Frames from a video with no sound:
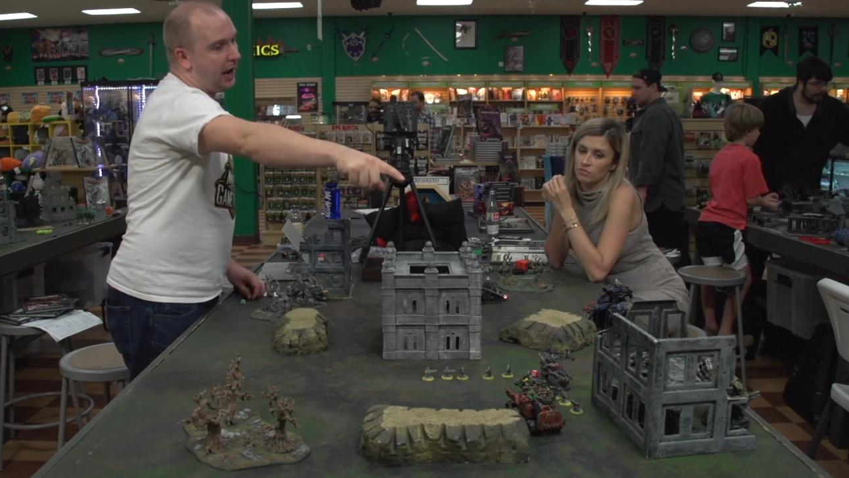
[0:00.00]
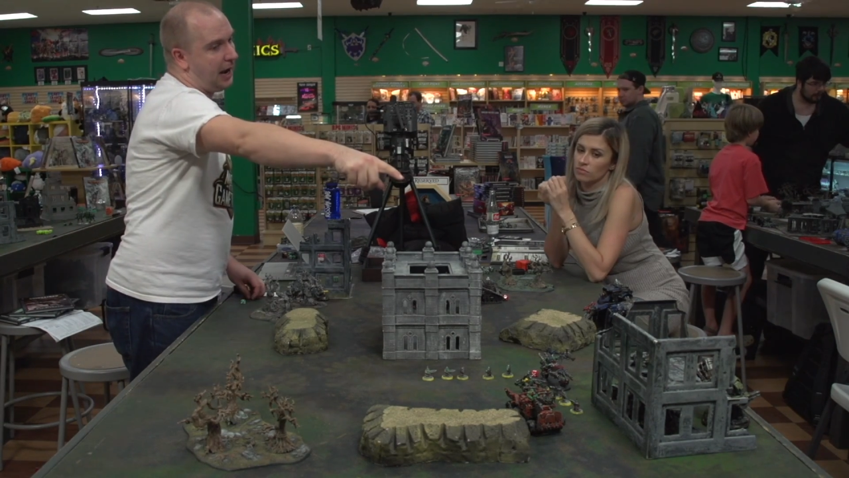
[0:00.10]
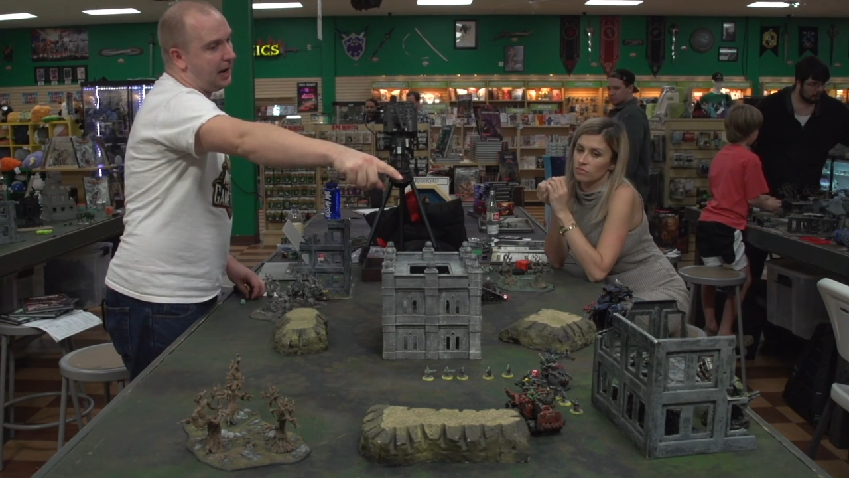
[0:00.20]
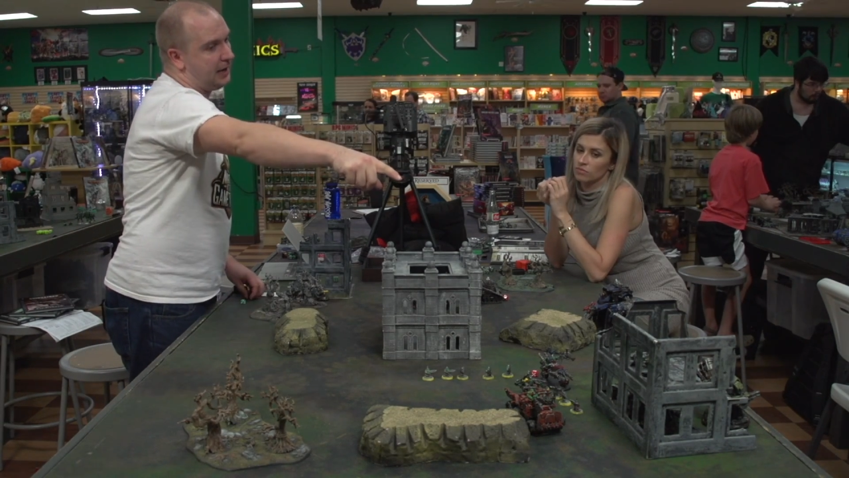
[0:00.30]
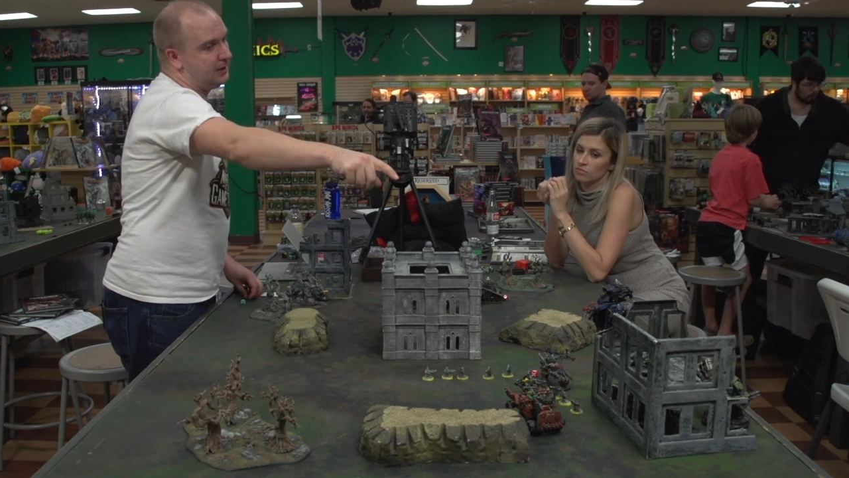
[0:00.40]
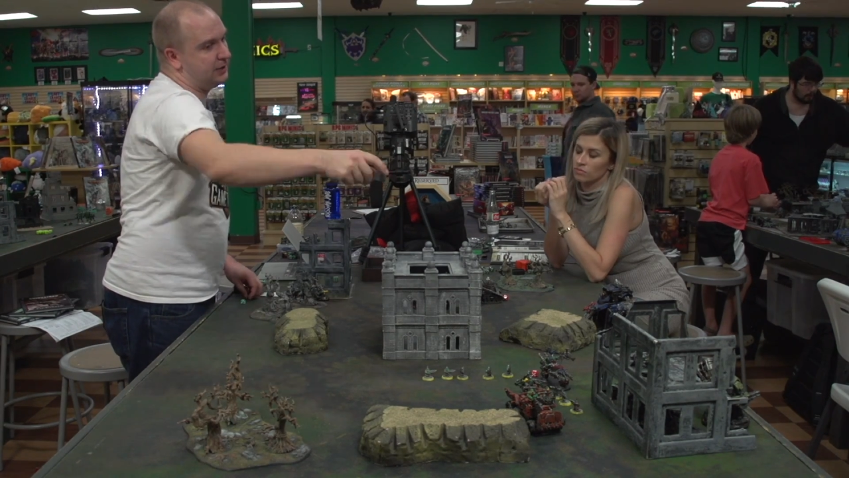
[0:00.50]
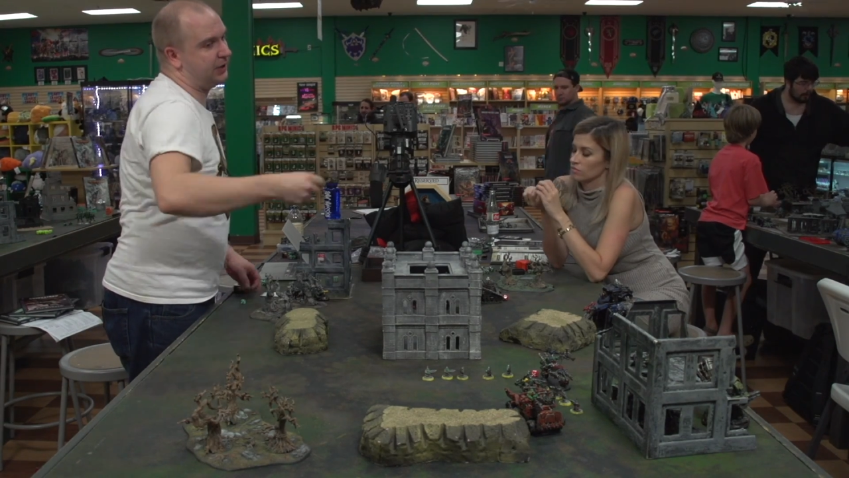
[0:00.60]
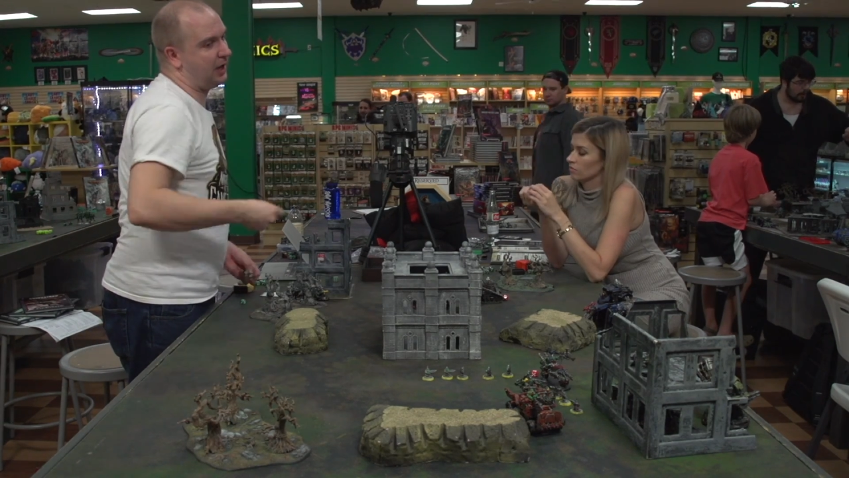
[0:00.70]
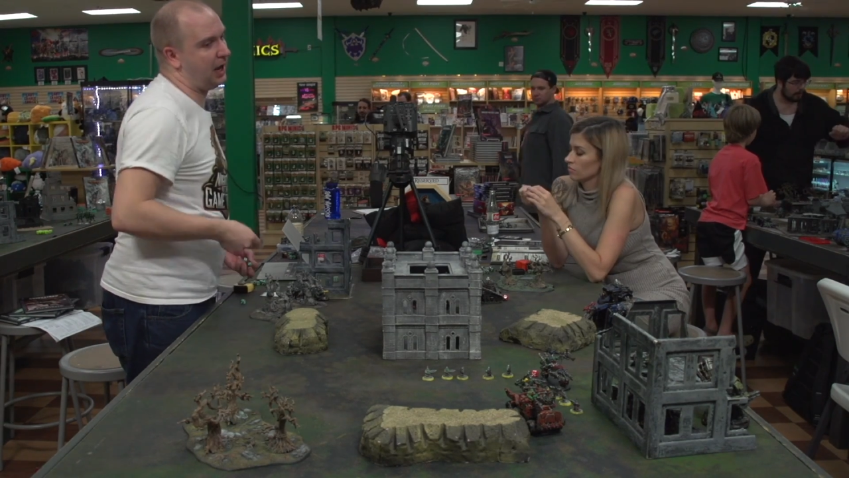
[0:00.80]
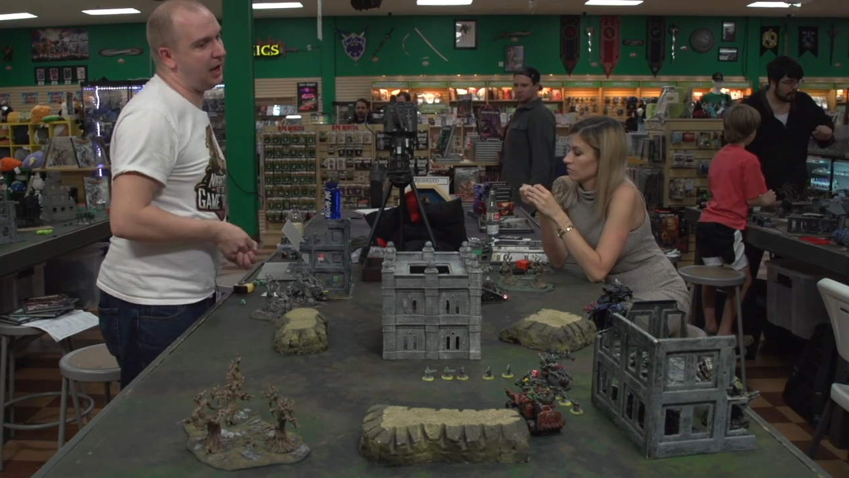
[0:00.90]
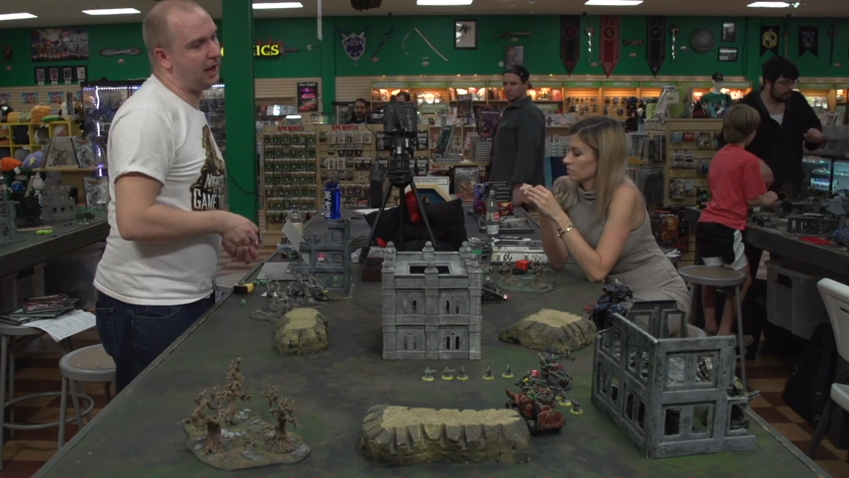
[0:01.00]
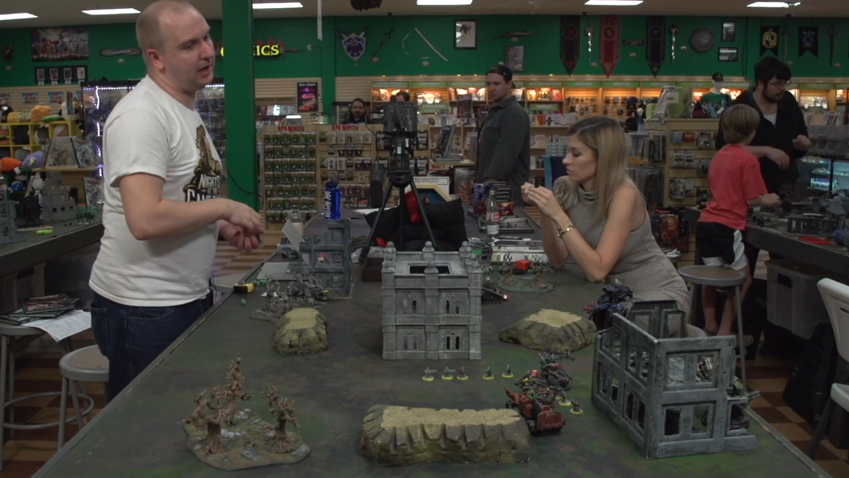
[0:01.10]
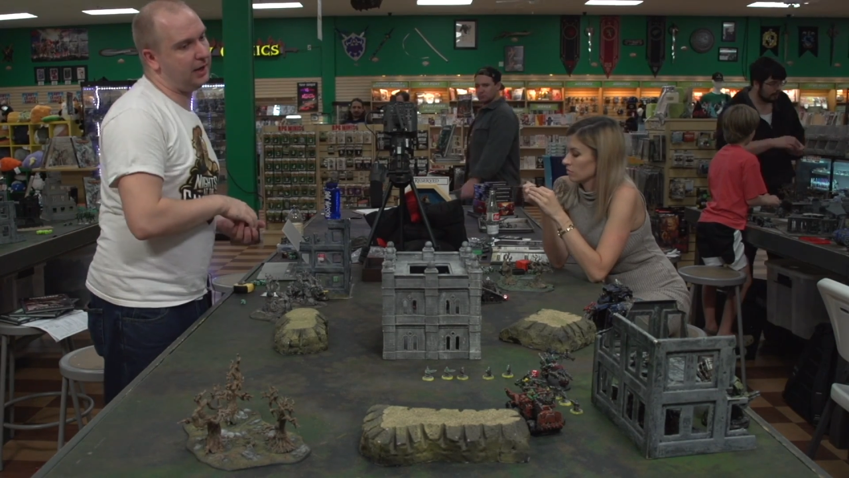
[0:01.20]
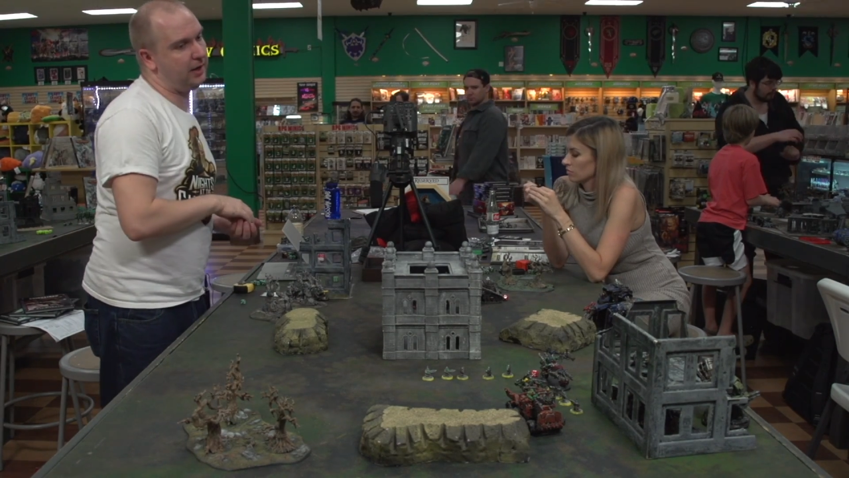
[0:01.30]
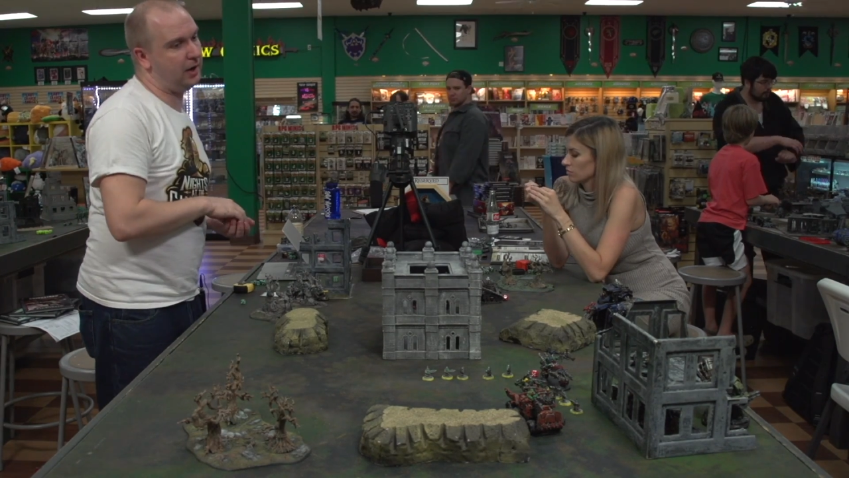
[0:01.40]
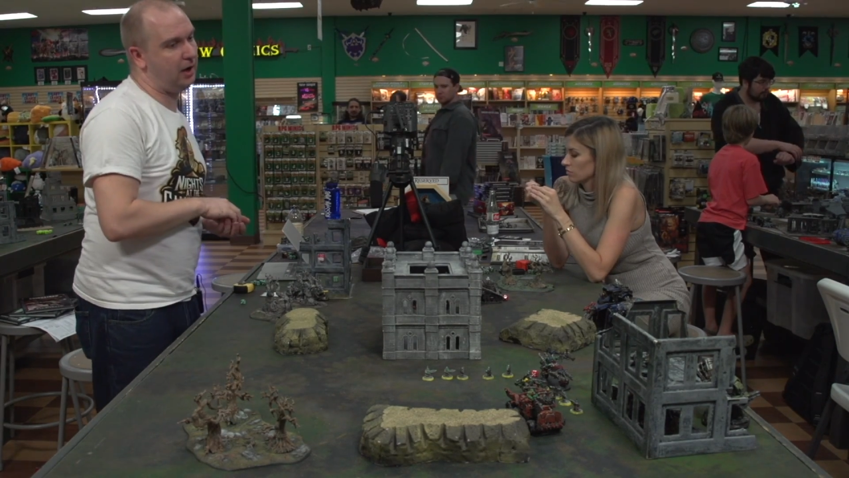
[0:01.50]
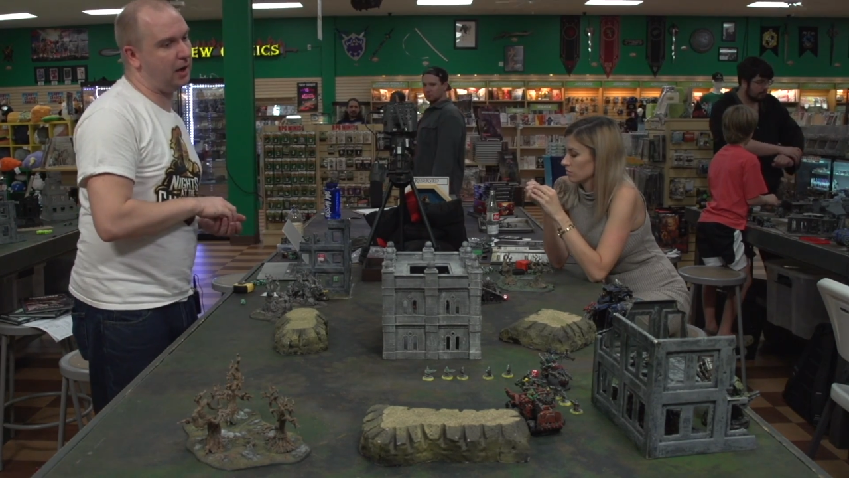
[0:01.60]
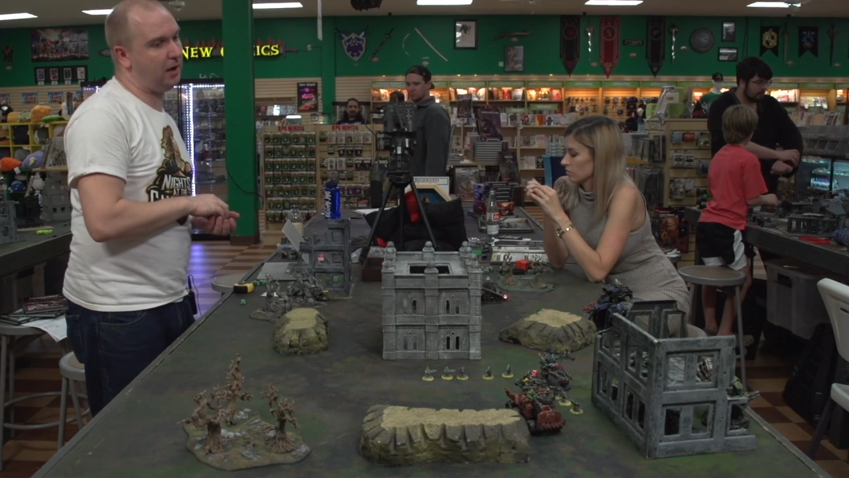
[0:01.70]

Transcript: and a